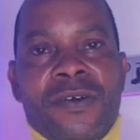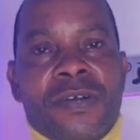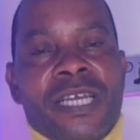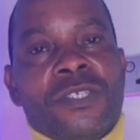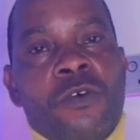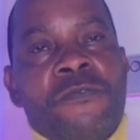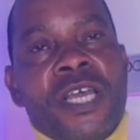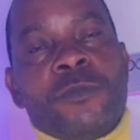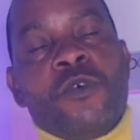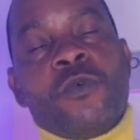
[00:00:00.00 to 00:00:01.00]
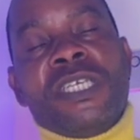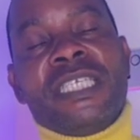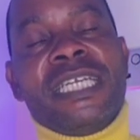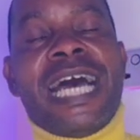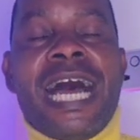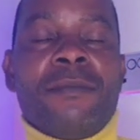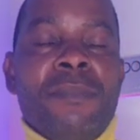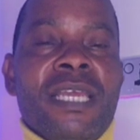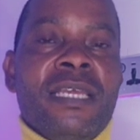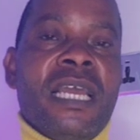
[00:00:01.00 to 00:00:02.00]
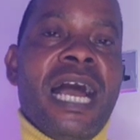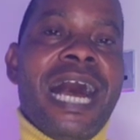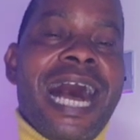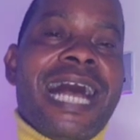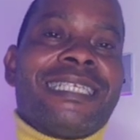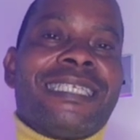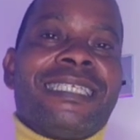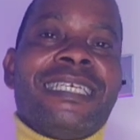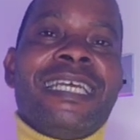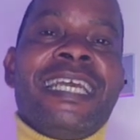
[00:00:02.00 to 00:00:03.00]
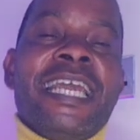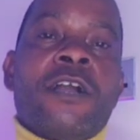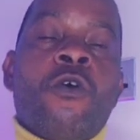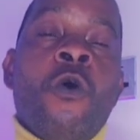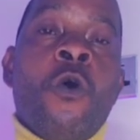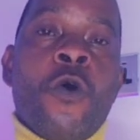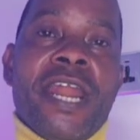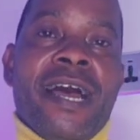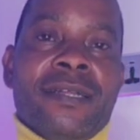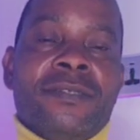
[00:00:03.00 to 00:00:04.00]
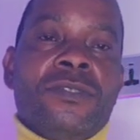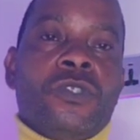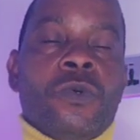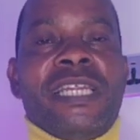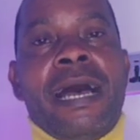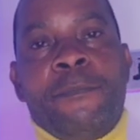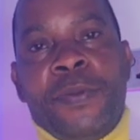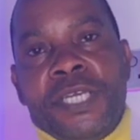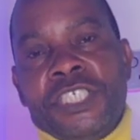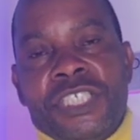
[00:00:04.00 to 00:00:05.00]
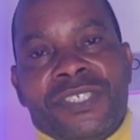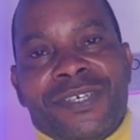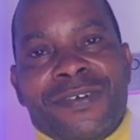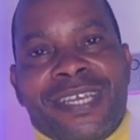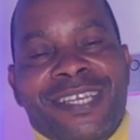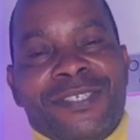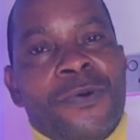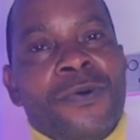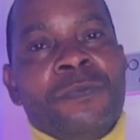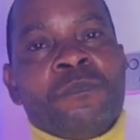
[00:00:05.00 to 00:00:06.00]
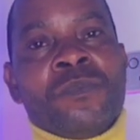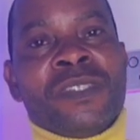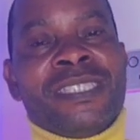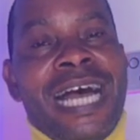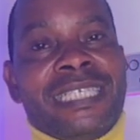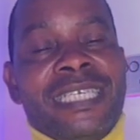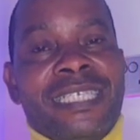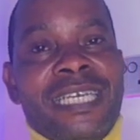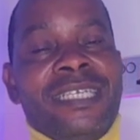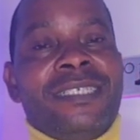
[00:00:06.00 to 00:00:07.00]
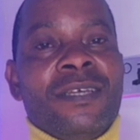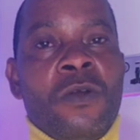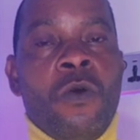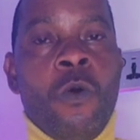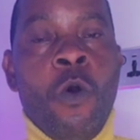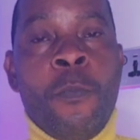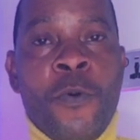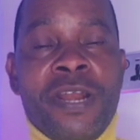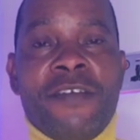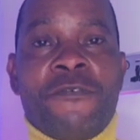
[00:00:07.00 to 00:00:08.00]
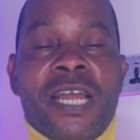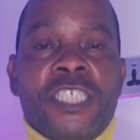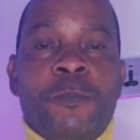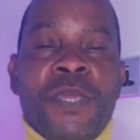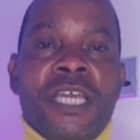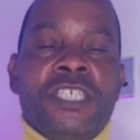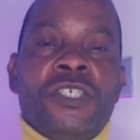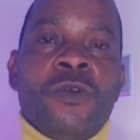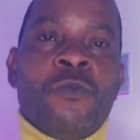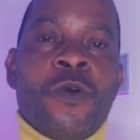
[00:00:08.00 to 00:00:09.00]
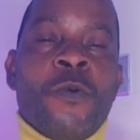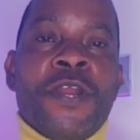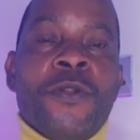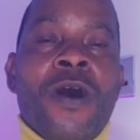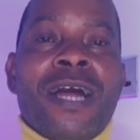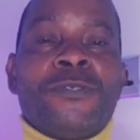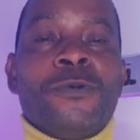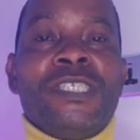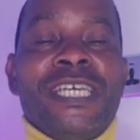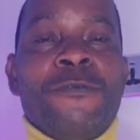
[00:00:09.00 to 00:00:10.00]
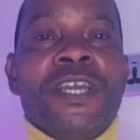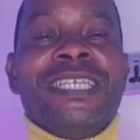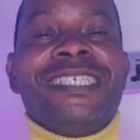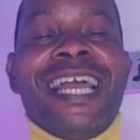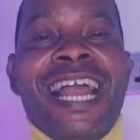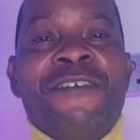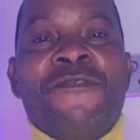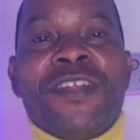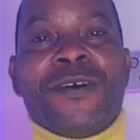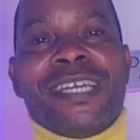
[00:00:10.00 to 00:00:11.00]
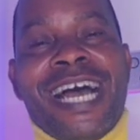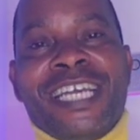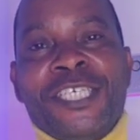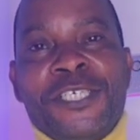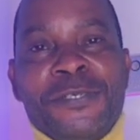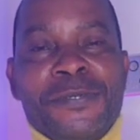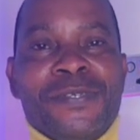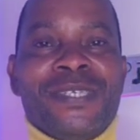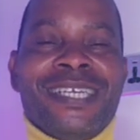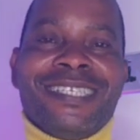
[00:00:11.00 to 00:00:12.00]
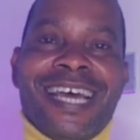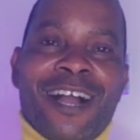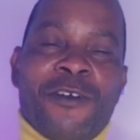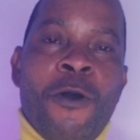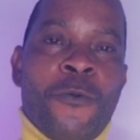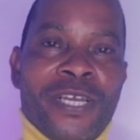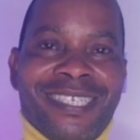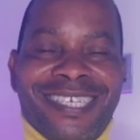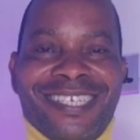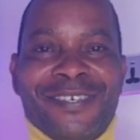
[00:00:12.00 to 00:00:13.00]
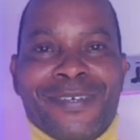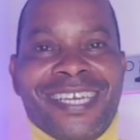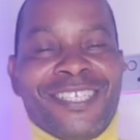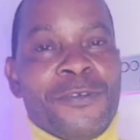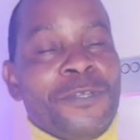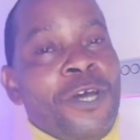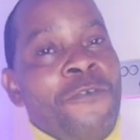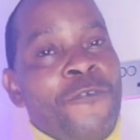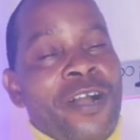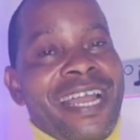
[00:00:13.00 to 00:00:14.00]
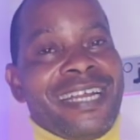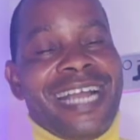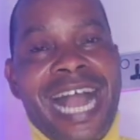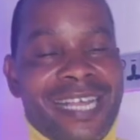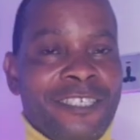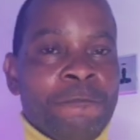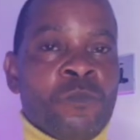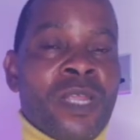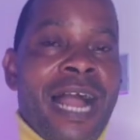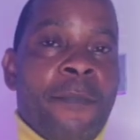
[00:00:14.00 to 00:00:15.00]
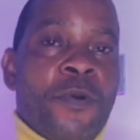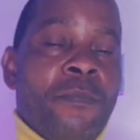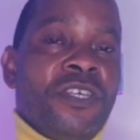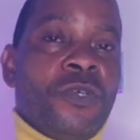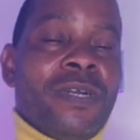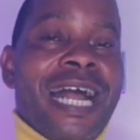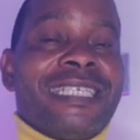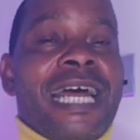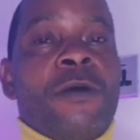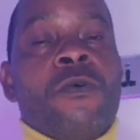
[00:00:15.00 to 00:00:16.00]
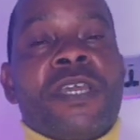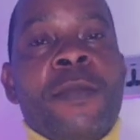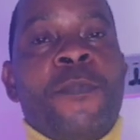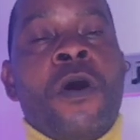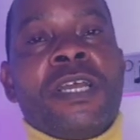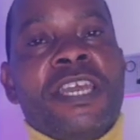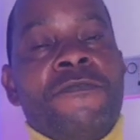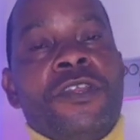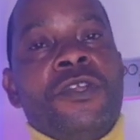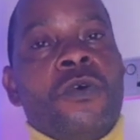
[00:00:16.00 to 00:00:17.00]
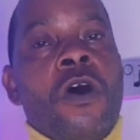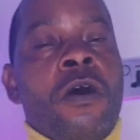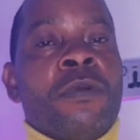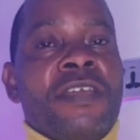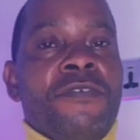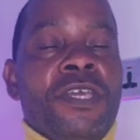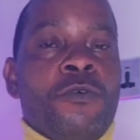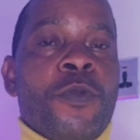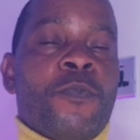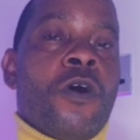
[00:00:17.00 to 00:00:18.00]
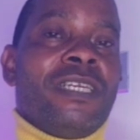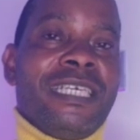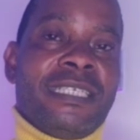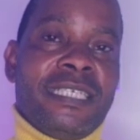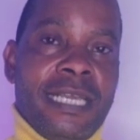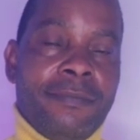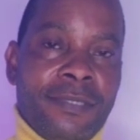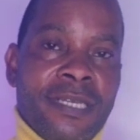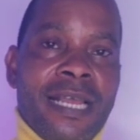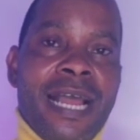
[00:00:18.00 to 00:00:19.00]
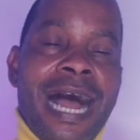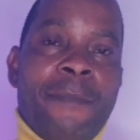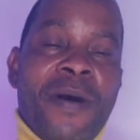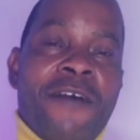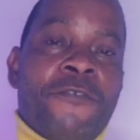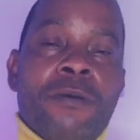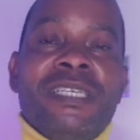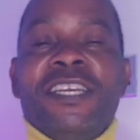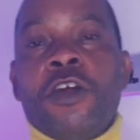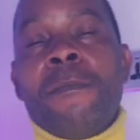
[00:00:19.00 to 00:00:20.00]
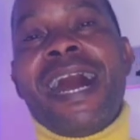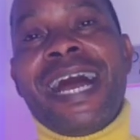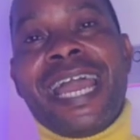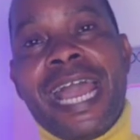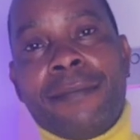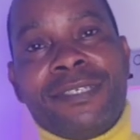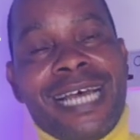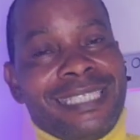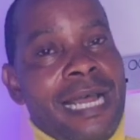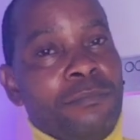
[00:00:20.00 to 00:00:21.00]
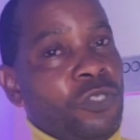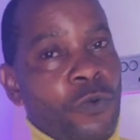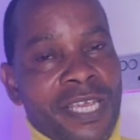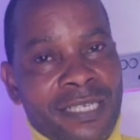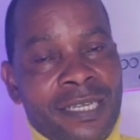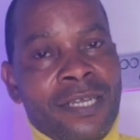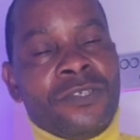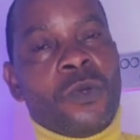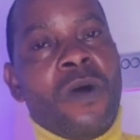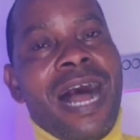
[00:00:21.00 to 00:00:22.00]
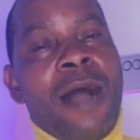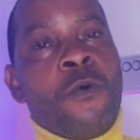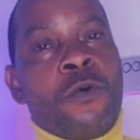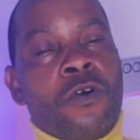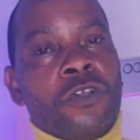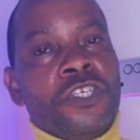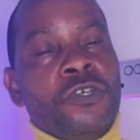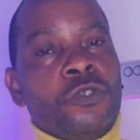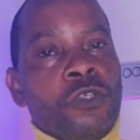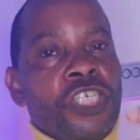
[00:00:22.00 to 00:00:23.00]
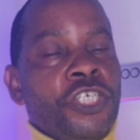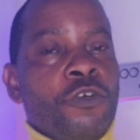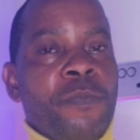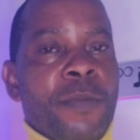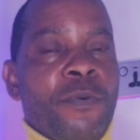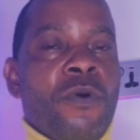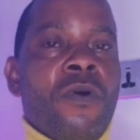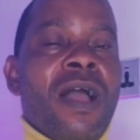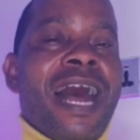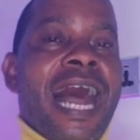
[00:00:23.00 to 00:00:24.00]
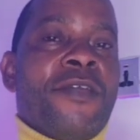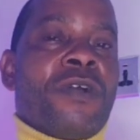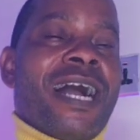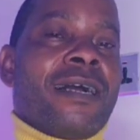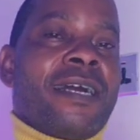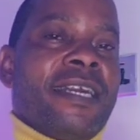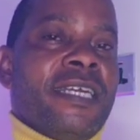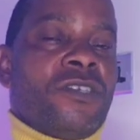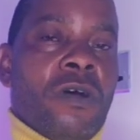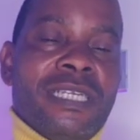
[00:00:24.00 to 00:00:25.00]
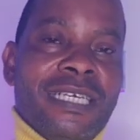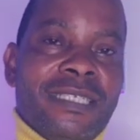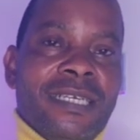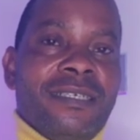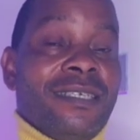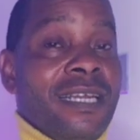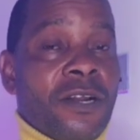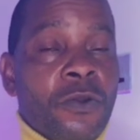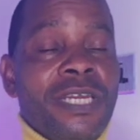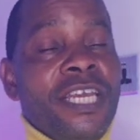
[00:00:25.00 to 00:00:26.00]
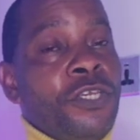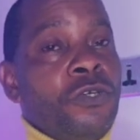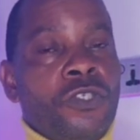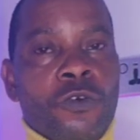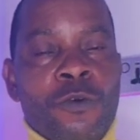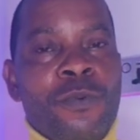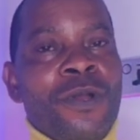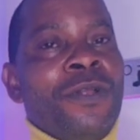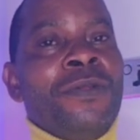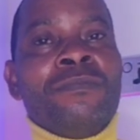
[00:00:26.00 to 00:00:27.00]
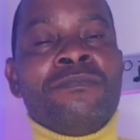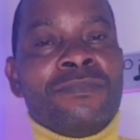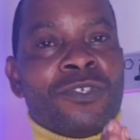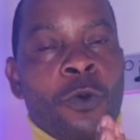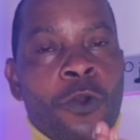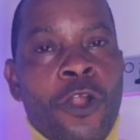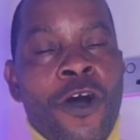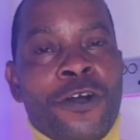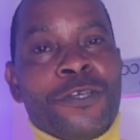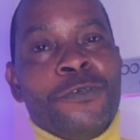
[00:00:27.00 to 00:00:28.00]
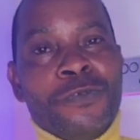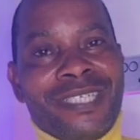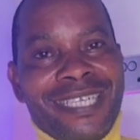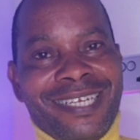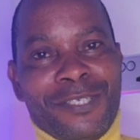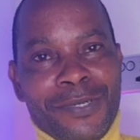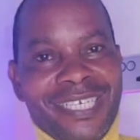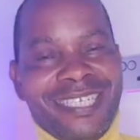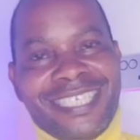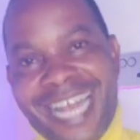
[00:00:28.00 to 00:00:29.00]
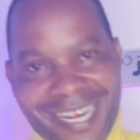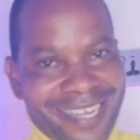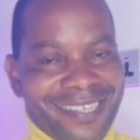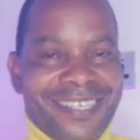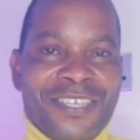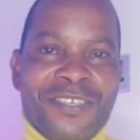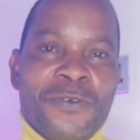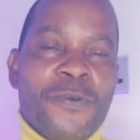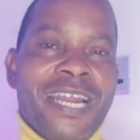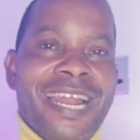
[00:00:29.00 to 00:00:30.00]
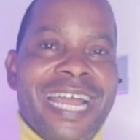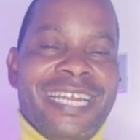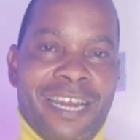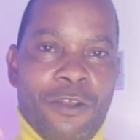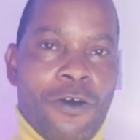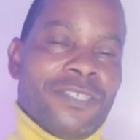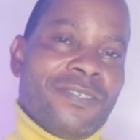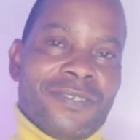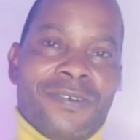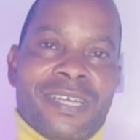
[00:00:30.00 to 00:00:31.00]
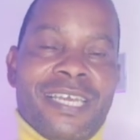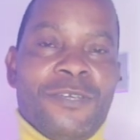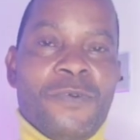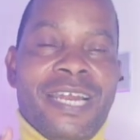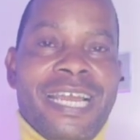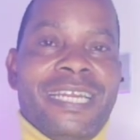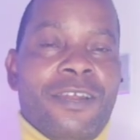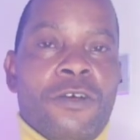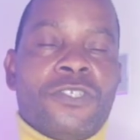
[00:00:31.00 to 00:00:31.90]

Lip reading: Okay, so Facebook will see that admin as a co-owner to that page. Okay, so that is it. Open a fresh page. We will know how to deal with every other issues that come with it. Okay, so don't forget, guys, I promise you guys, and I will keep on giving you people all these tips apart from the normal helps that I'm doing. So I will continue to teach you people how you can create all these things, including YouTube. So long you stick to this channel, you will learn a lot. Okay, you will learn a lot.